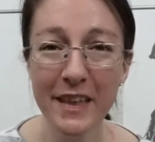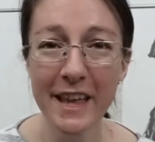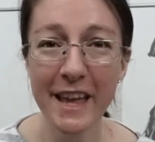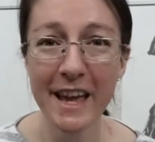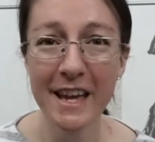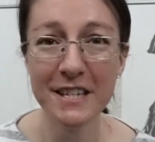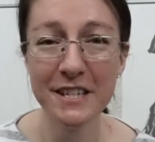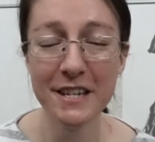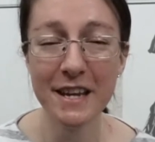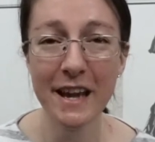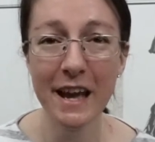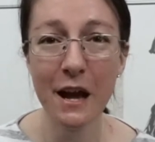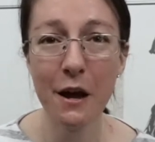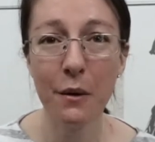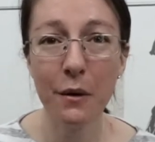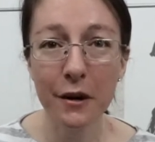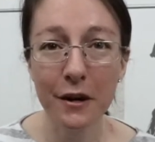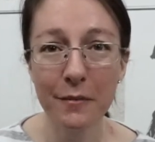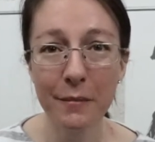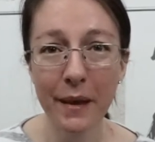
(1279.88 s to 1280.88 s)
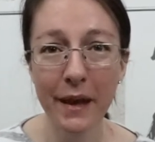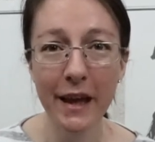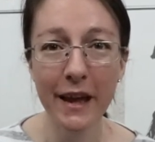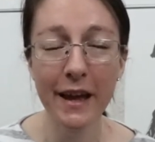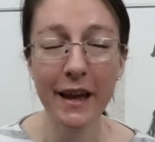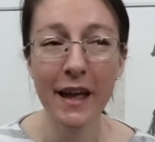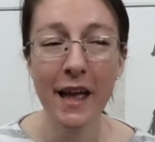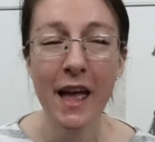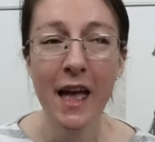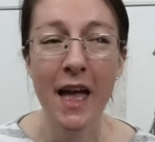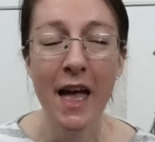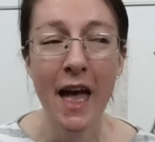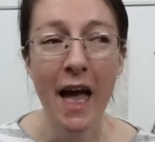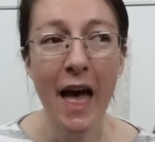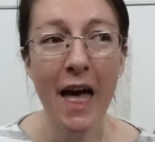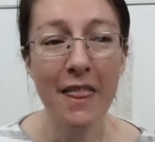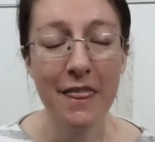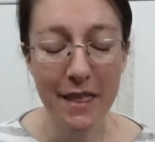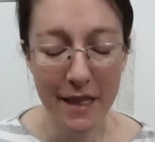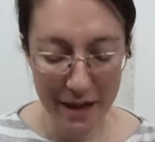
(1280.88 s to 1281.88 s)
And check out her make.
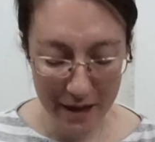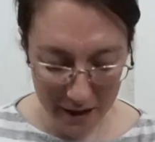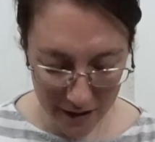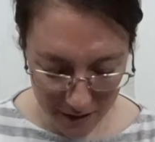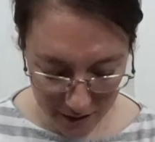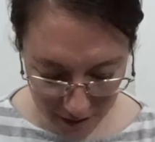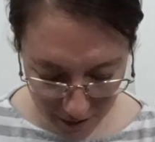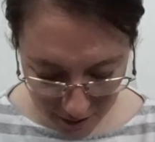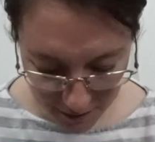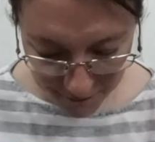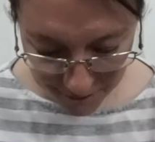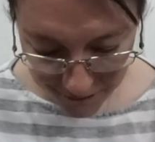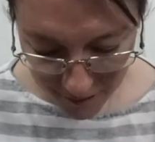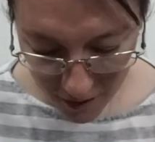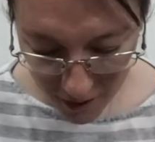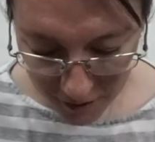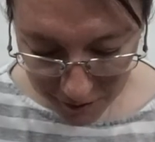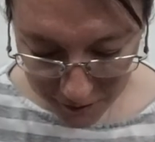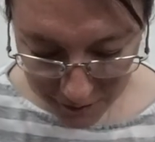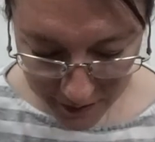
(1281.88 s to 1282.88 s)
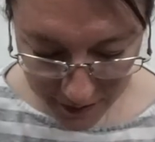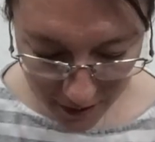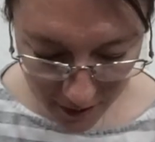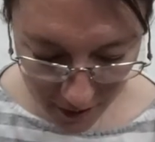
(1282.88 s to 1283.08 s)
And then following